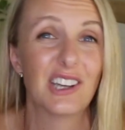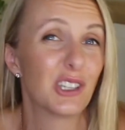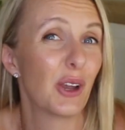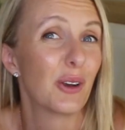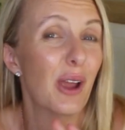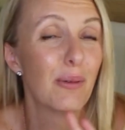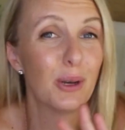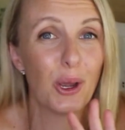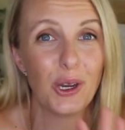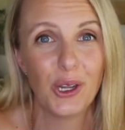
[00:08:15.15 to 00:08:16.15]
I was able to
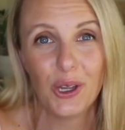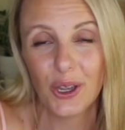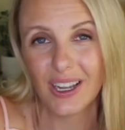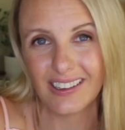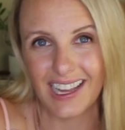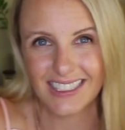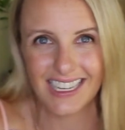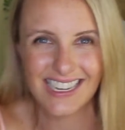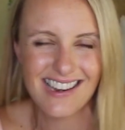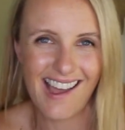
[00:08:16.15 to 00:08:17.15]
go to a yoga class
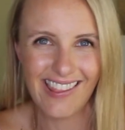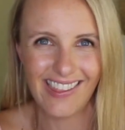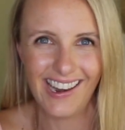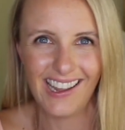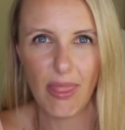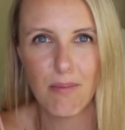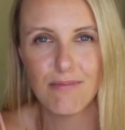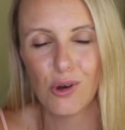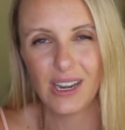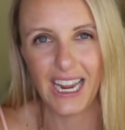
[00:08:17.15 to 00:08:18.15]
at 9:30 in the
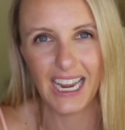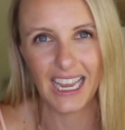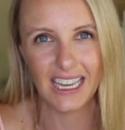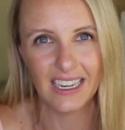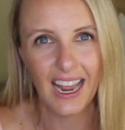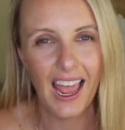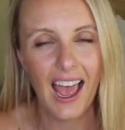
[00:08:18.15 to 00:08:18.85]
morning and